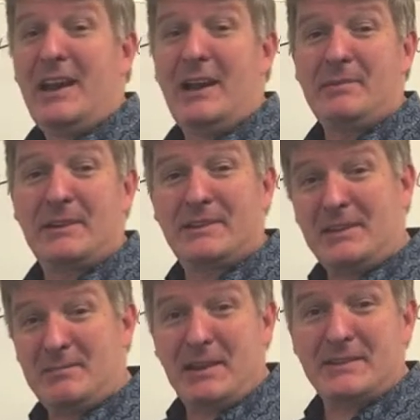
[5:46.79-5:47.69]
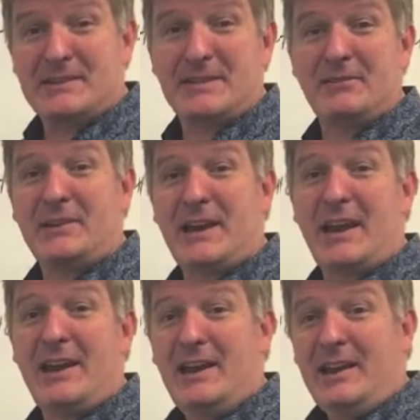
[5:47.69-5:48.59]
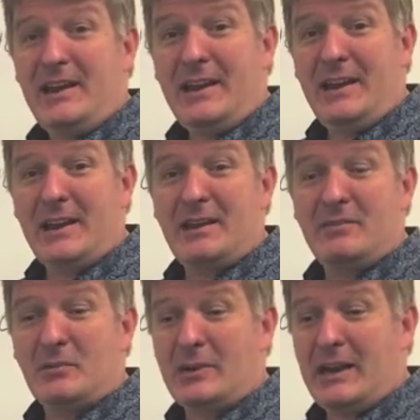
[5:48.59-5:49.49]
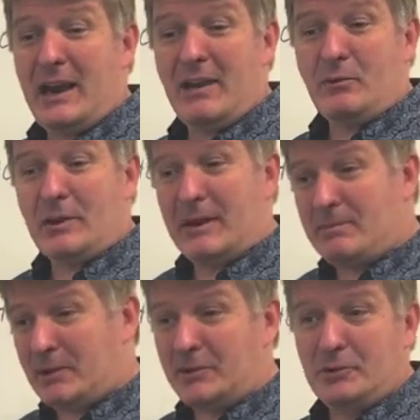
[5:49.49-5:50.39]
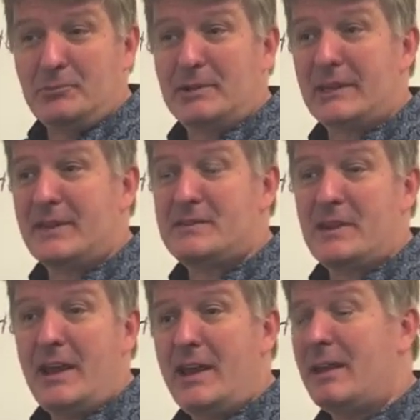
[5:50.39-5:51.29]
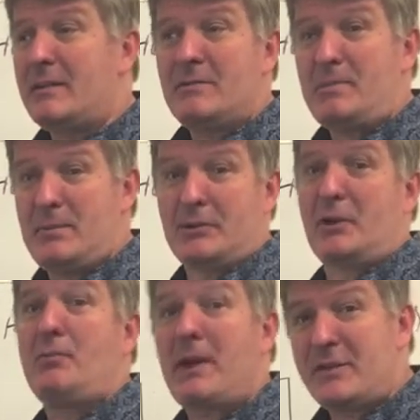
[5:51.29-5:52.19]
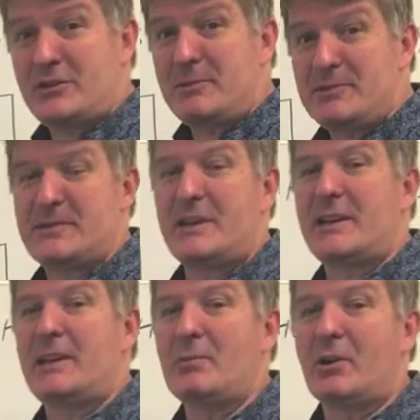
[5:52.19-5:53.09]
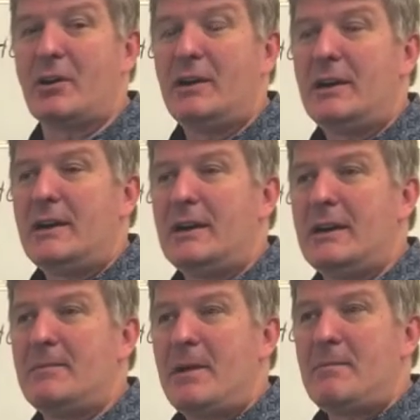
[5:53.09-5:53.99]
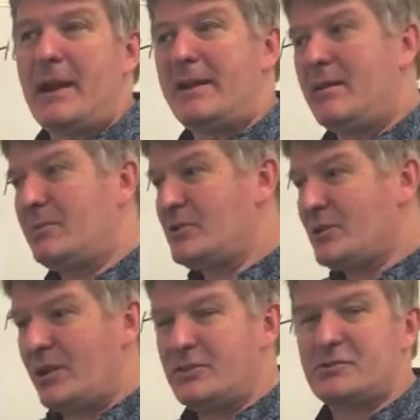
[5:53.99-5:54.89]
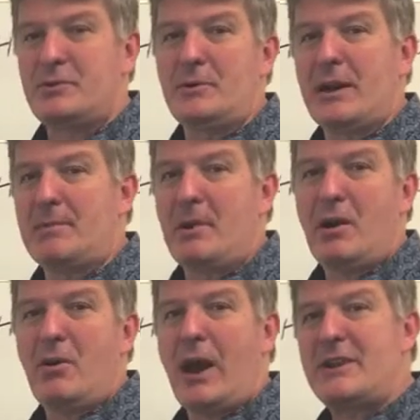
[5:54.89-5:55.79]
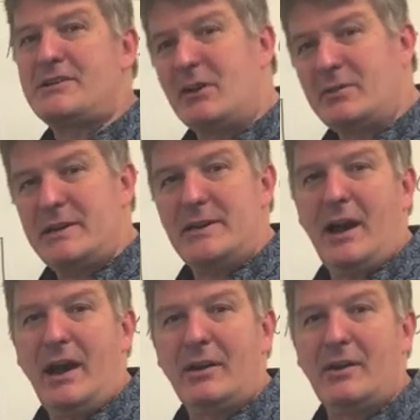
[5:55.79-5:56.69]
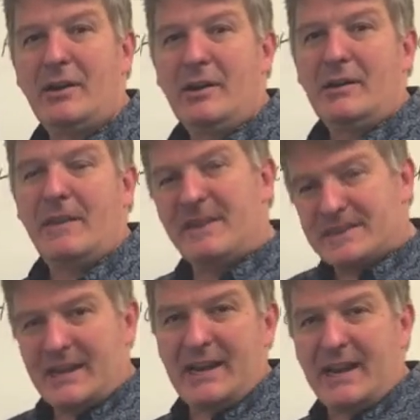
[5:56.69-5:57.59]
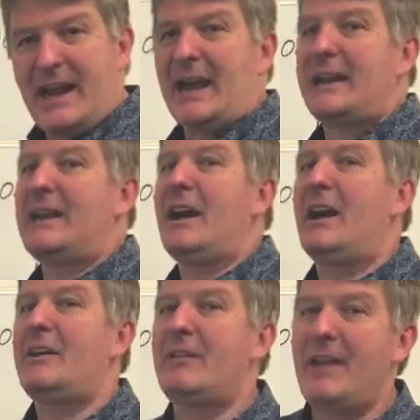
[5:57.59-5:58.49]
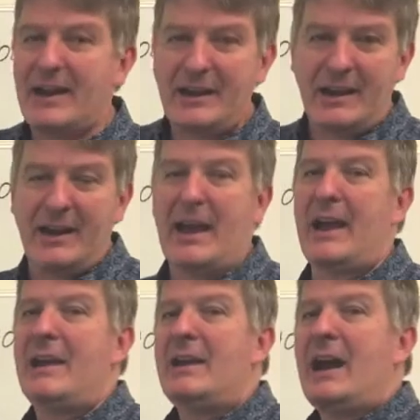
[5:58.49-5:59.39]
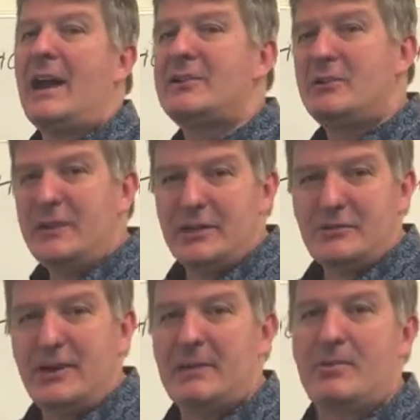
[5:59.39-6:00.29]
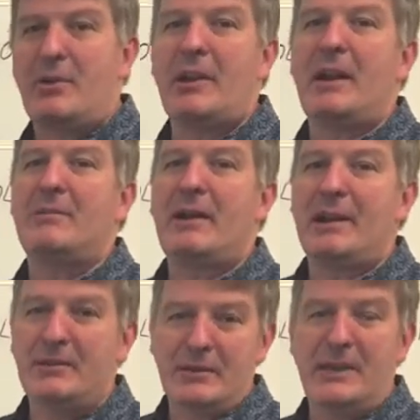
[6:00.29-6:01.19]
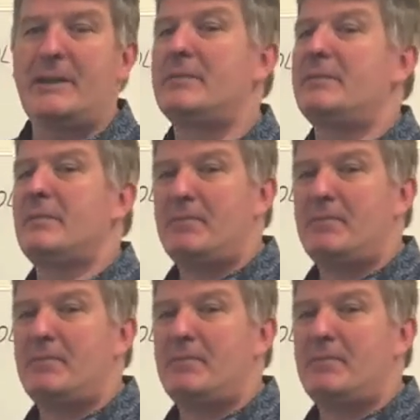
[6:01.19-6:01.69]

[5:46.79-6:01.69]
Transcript: I'm going to think about this every day and we're gonna have we're gonna build new beliefs. Hey, people don't buy the cheapest thing anymore. Um, my numbers are screwed up. Oh, I don't need to hire this kind of guy. I need to hire that kind of guy. I do need a training program. I do need.